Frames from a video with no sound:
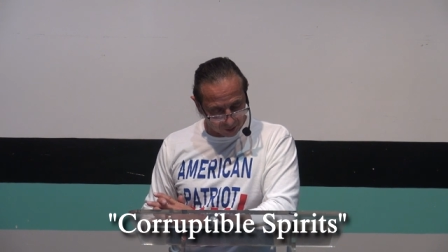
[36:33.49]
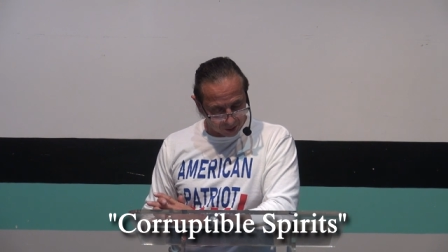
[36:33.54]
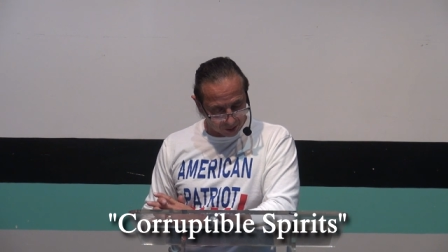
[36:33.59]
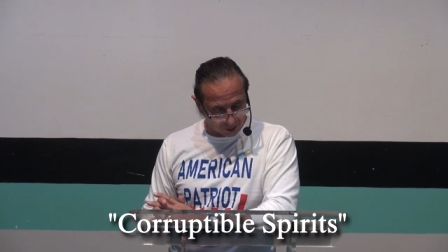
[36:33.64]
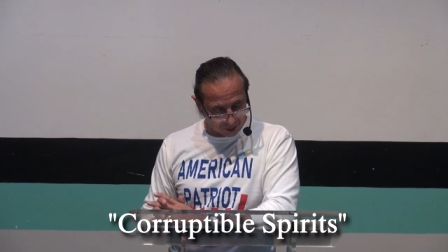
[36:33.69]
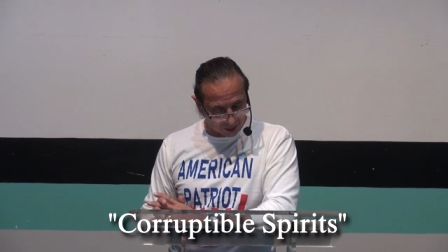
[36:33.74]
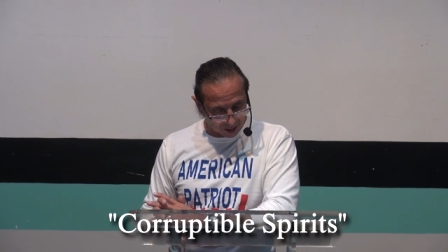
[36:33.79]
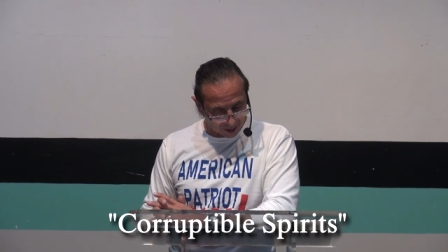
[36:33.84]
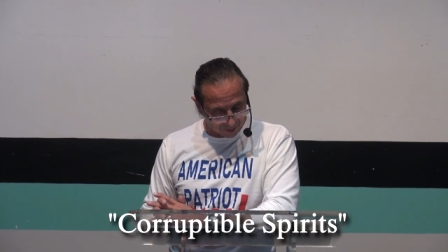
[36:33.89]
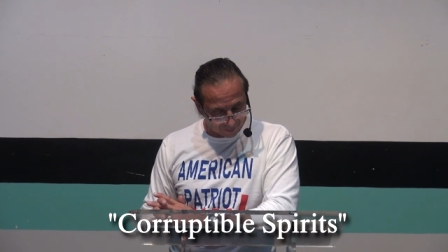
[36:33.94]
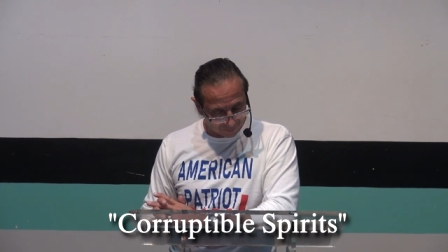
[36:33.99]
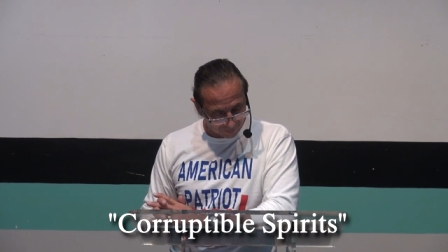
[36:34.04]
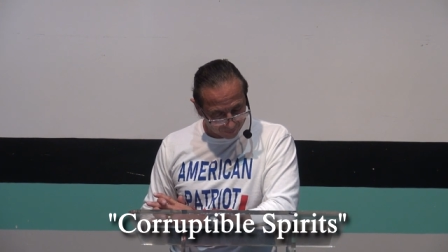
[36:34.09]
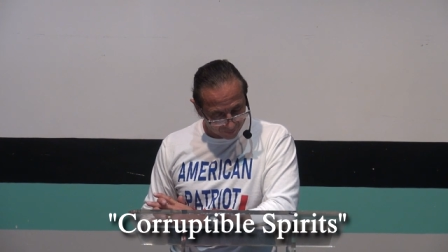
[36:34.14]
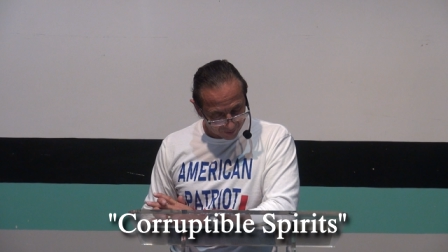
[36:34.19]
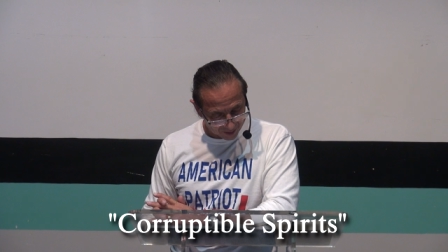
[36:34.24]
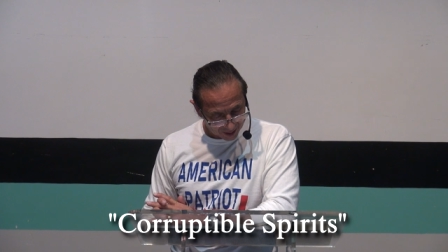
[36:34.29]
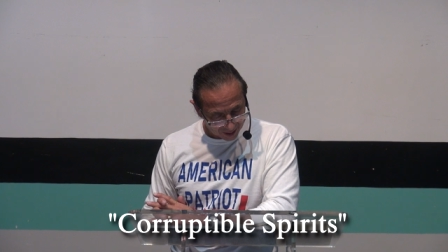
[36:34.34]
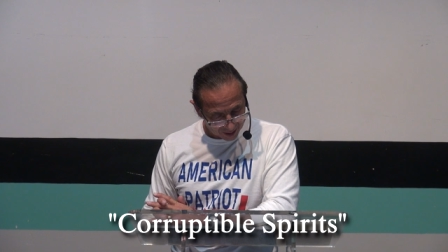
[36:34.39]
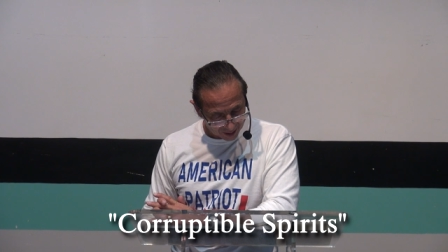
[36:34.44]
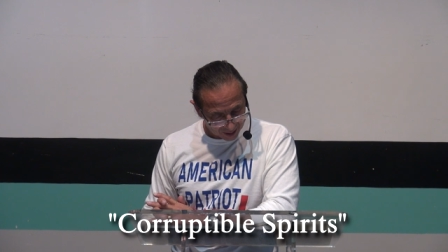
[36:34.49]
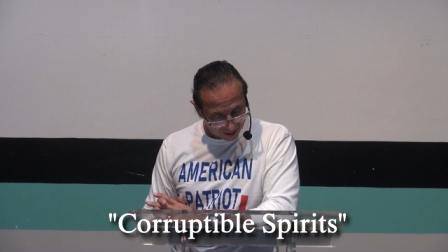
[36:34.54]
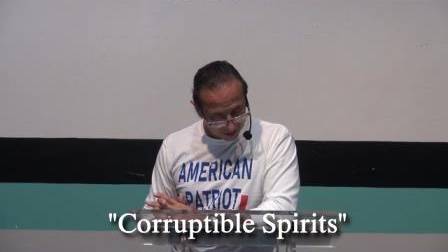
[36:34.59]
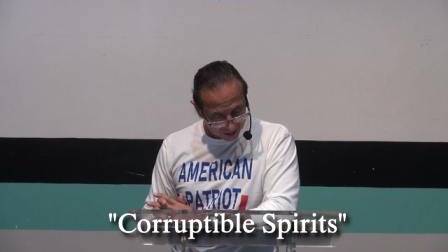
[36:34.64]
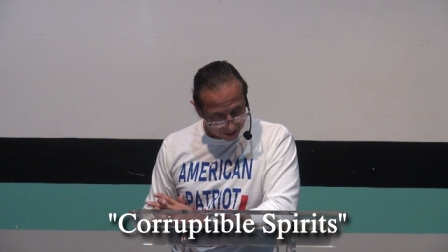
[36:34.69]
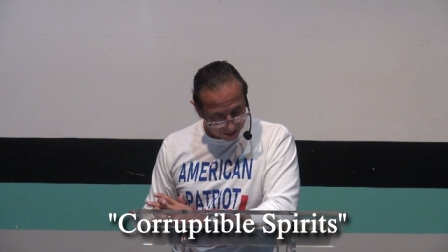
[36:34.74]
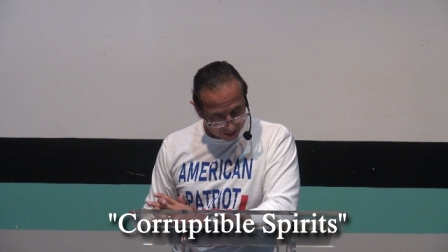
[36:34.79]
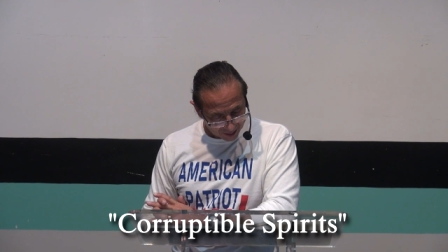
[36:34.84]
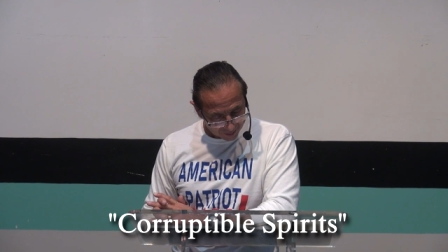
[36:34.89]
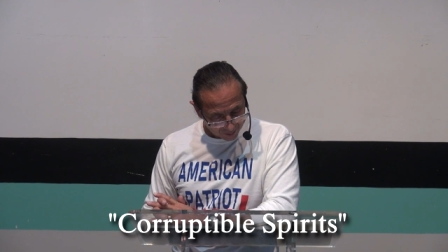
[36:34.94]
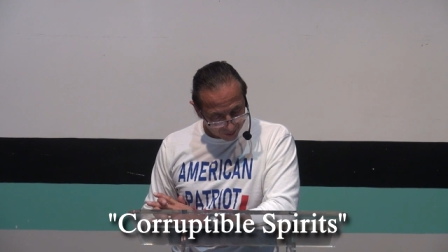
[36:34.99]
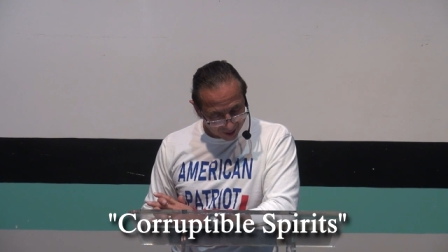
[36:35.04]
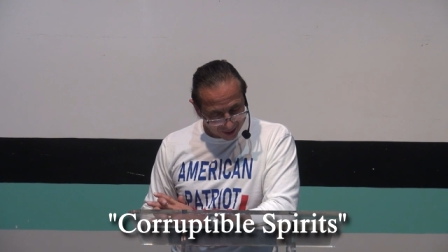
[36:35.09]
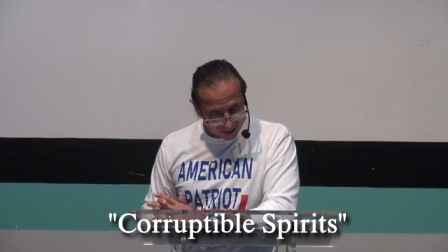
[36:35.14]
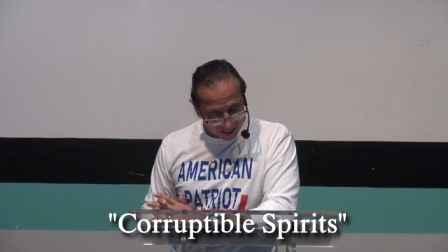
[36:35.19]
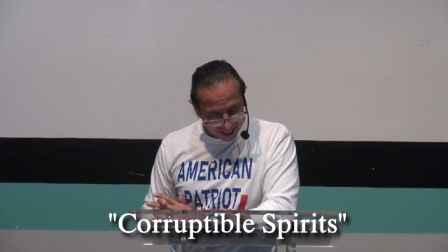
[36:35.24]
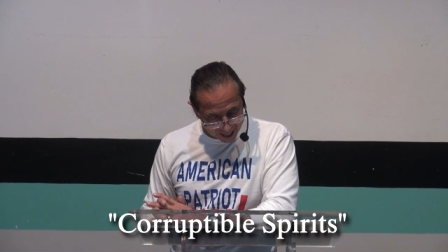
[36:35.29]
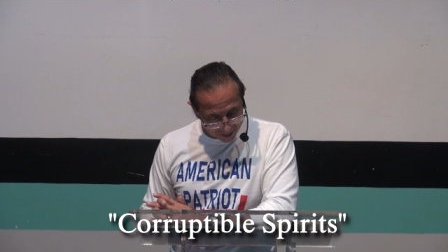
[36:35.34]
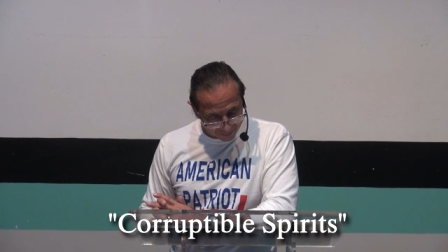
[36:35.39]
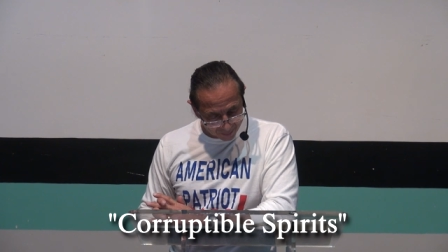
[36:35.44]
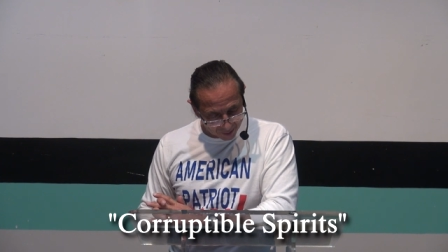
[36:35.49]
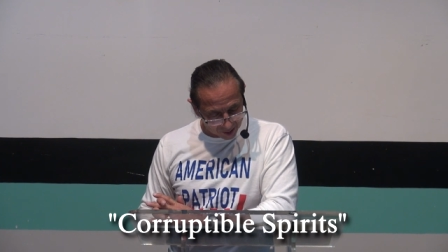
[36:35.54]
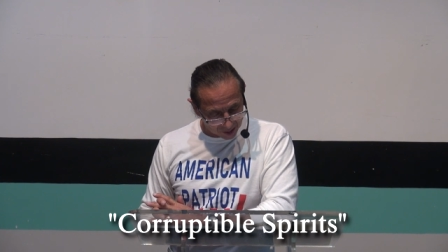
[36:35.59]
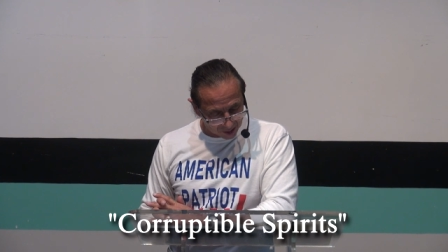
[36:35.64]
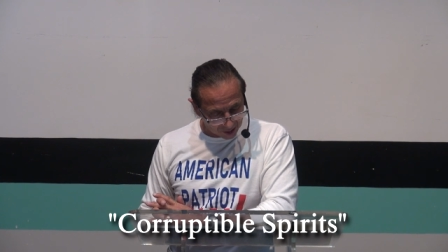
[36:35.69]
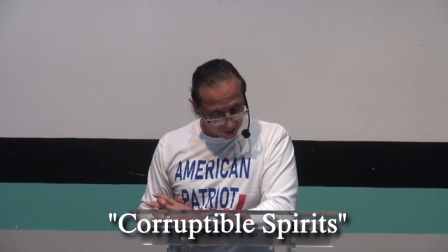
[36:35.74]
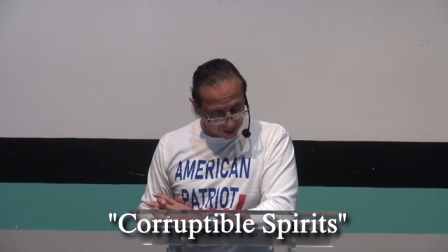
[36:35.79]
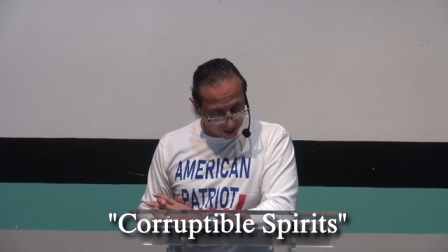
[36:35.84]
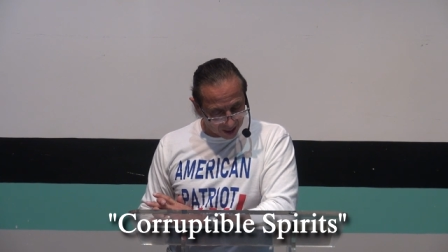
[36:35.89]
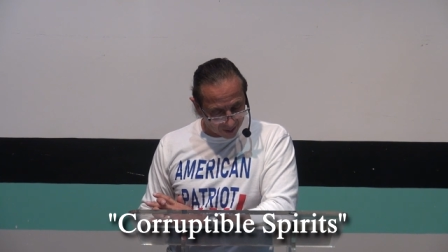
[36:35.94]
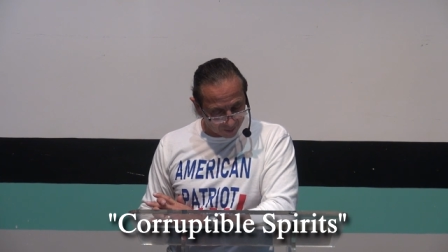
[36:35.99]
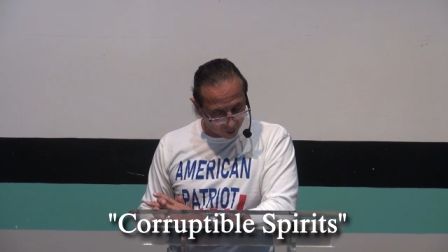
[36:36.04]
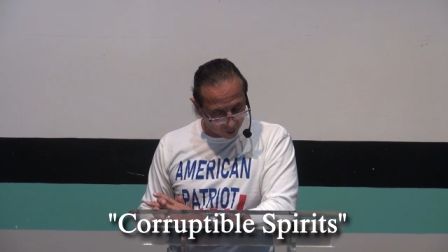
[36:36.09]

to them. But it happens in them,